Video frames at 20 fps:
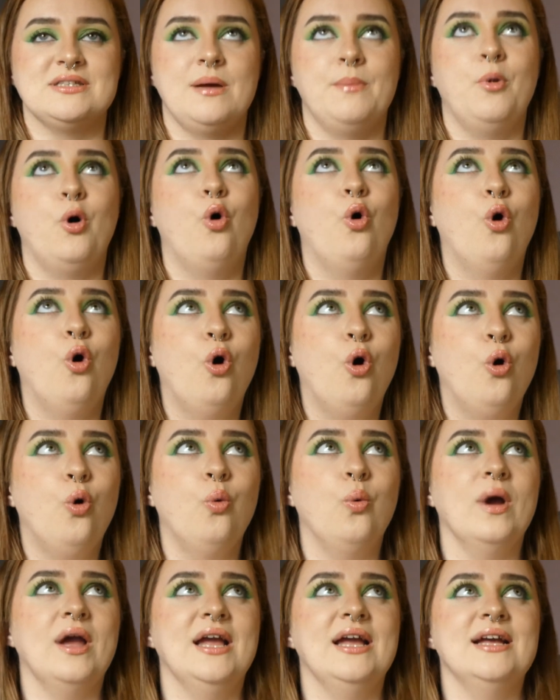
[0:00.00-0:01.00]
I'm
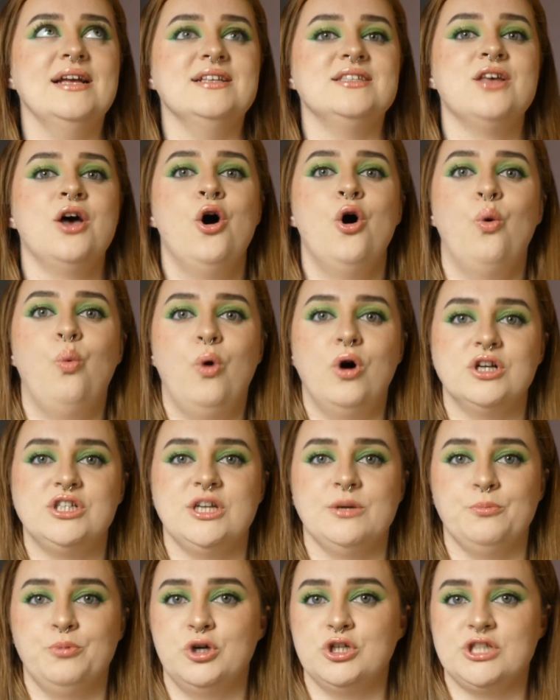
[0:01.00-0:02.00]
always
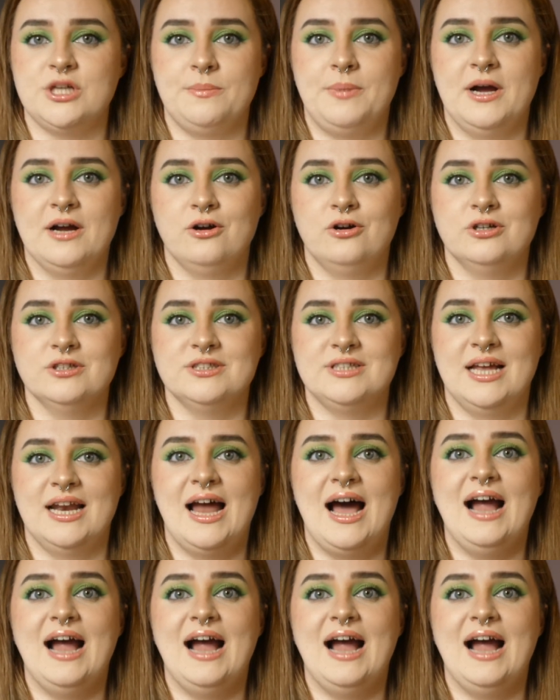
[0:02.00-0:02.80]
watching project pan content.